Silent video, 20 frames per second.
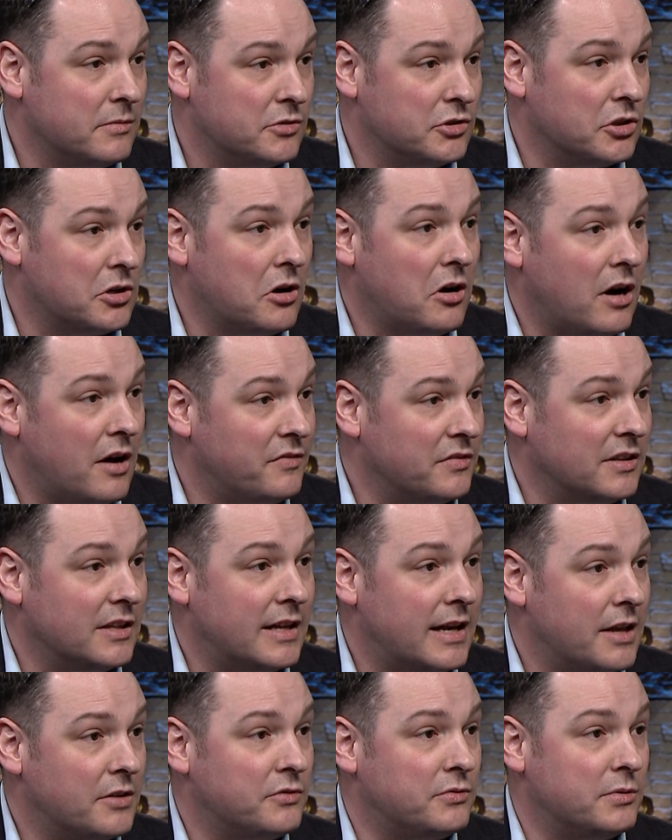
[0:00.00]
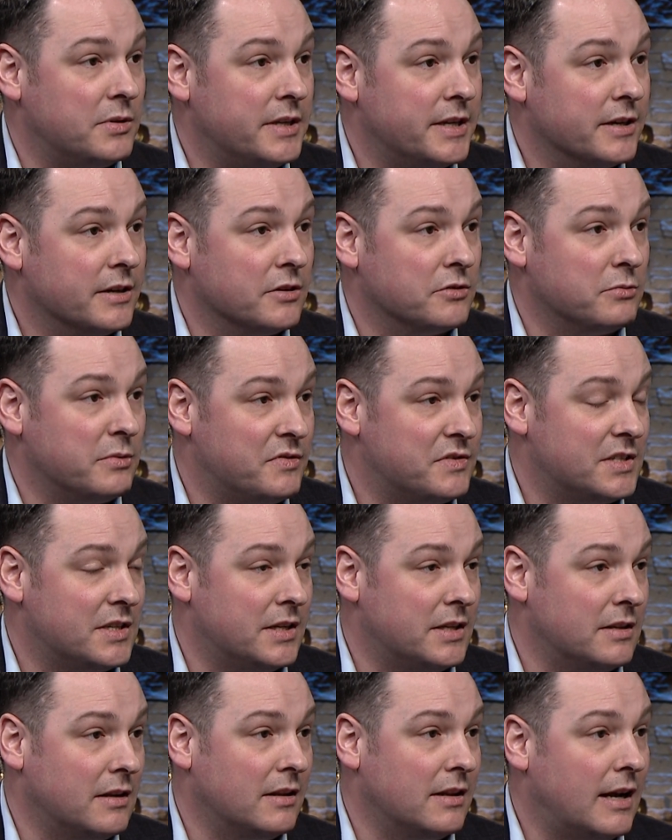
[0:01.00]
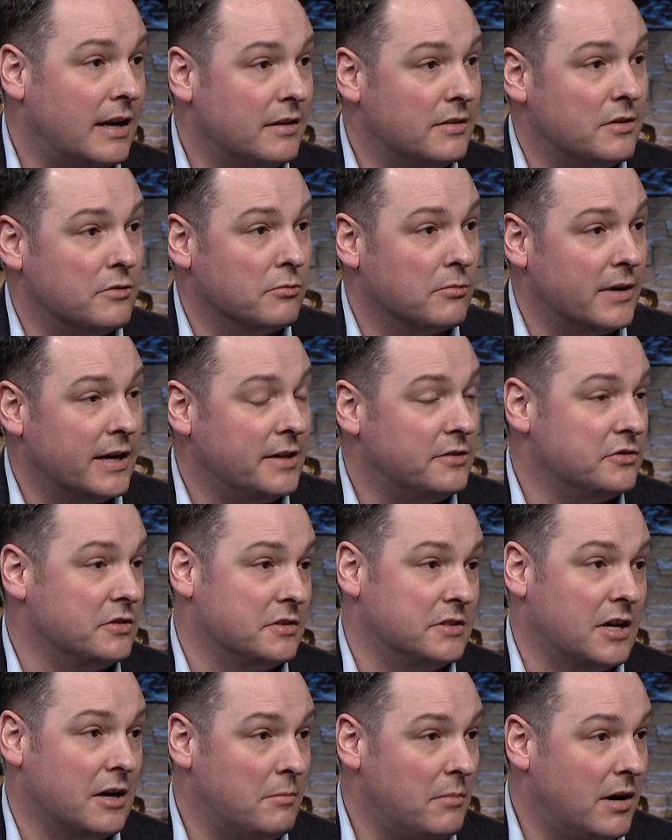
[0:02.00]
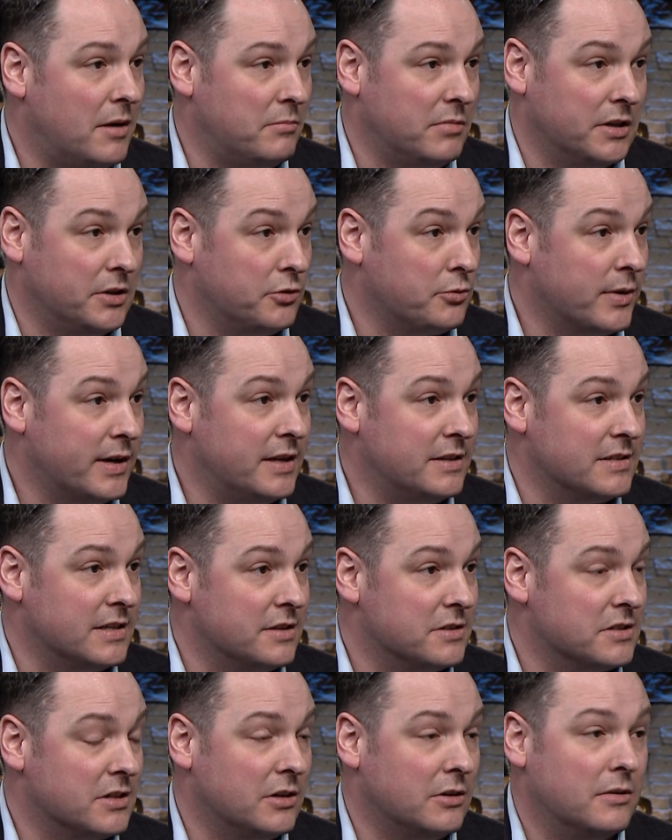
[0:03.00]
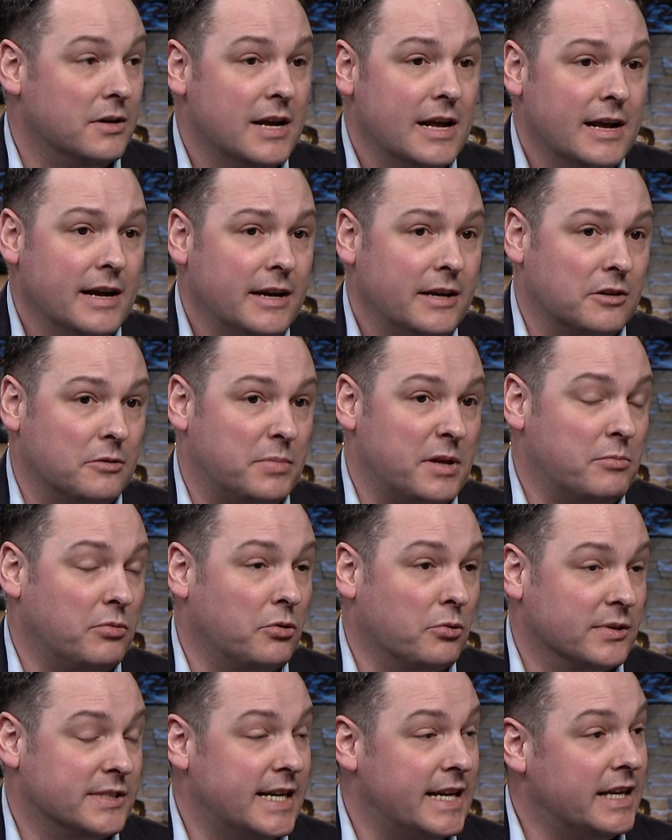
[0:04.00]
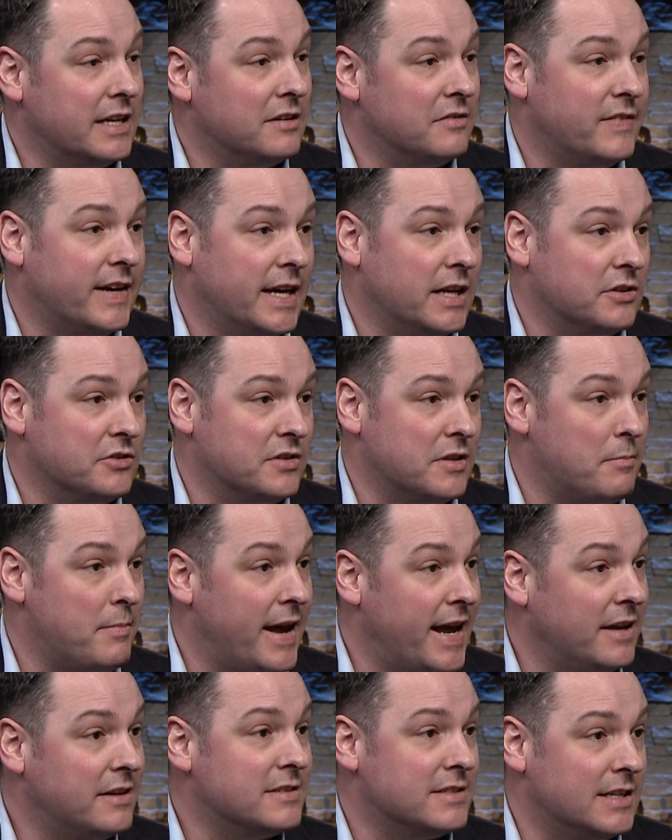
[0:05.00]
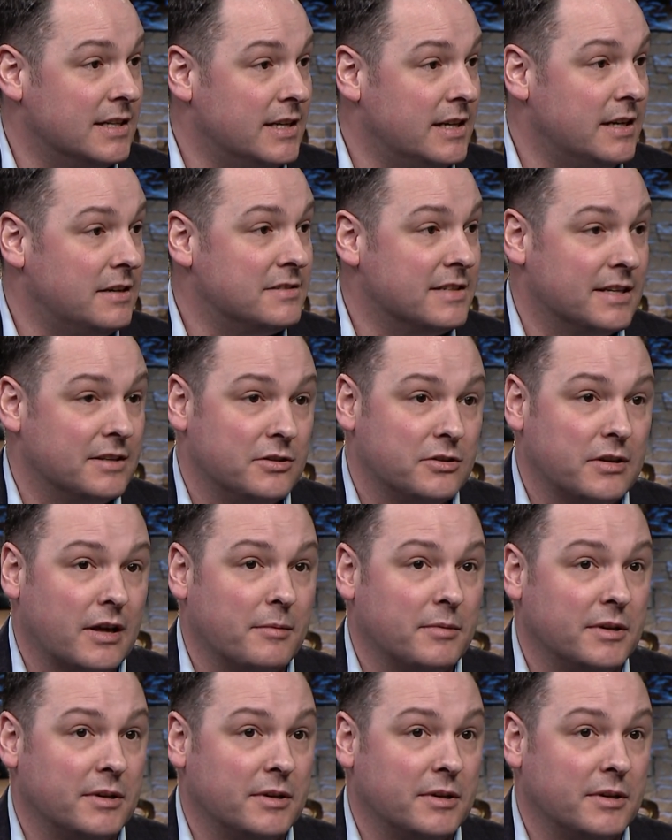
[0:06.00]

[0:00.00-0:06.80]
took off the last few years. We've seen a lot of the rates just come up like crazy. Right. So you know people were taking advantage of the bank CDs, and you, I